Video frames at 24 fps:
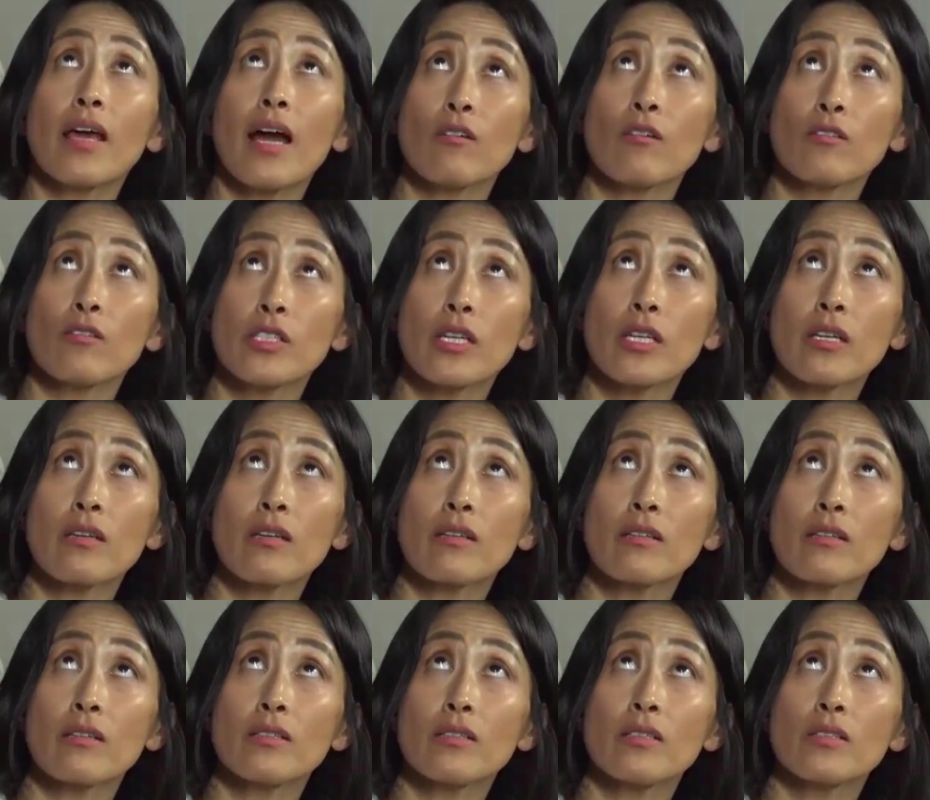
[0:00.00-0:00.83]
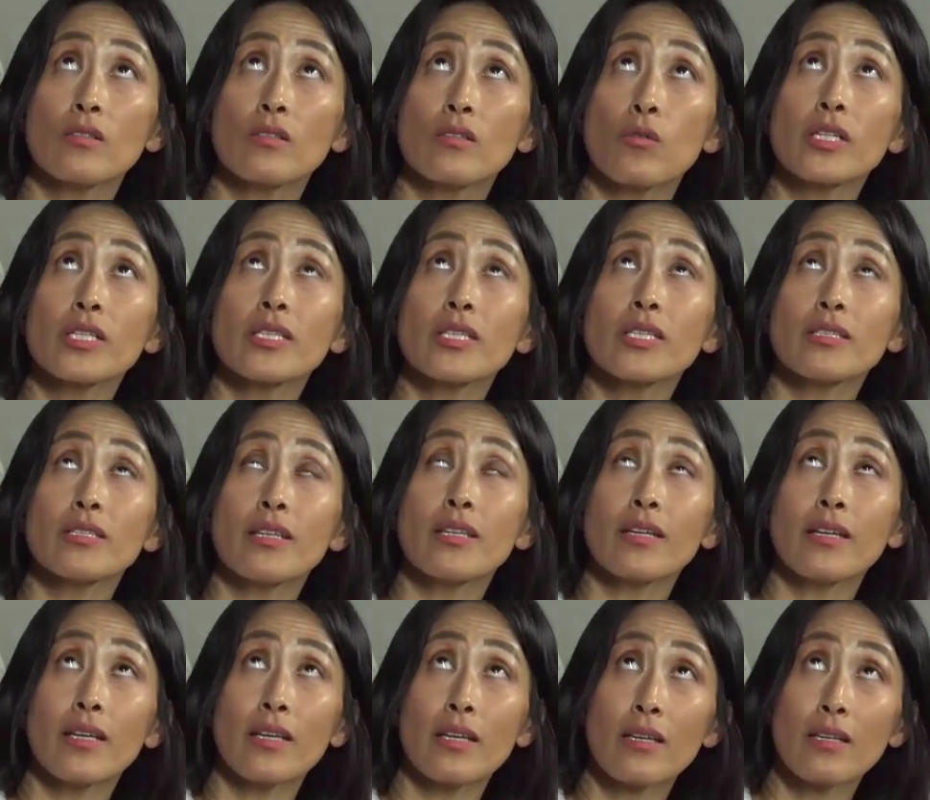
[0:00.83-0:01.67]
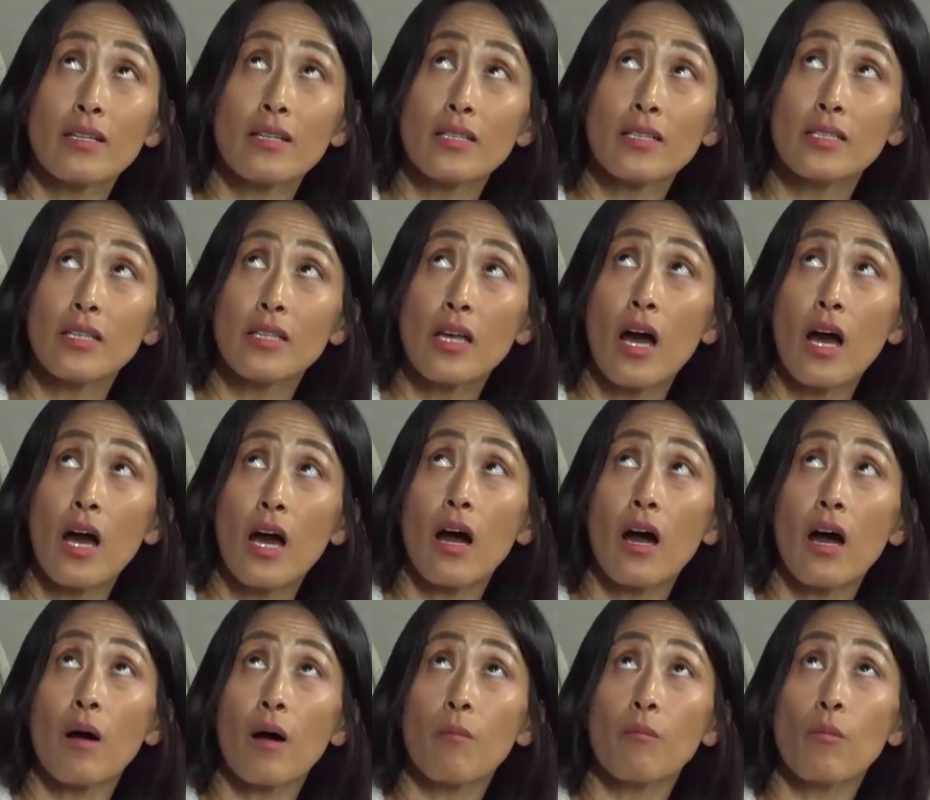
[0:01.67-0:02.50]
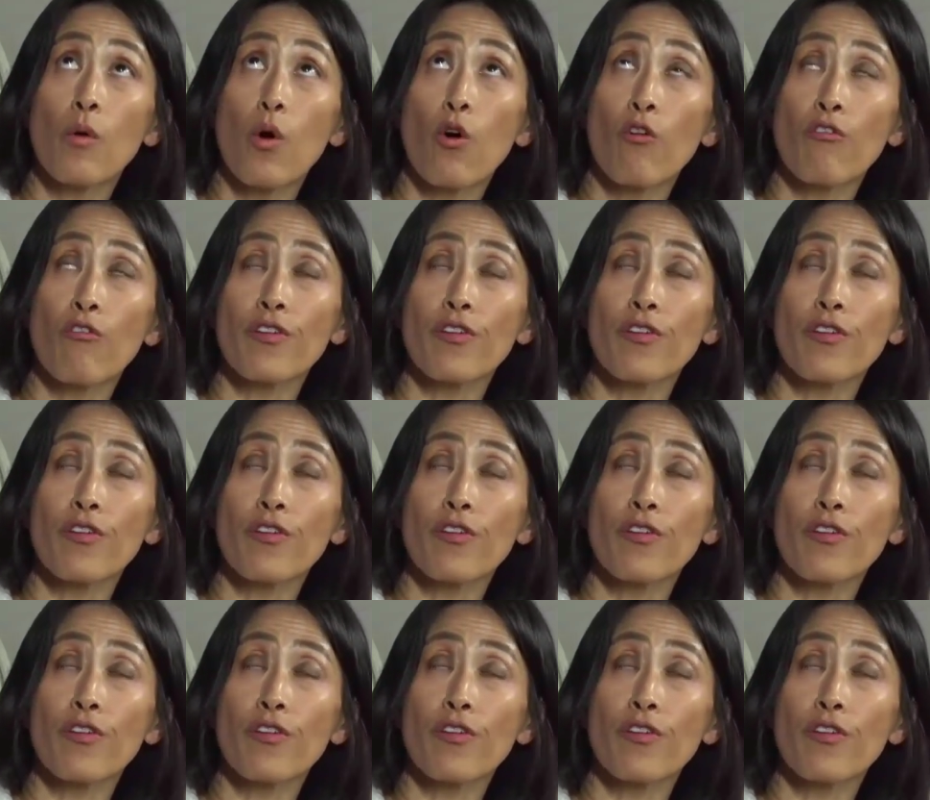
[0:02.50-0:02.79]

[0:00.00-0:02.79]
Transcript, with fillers: counties or, cities um,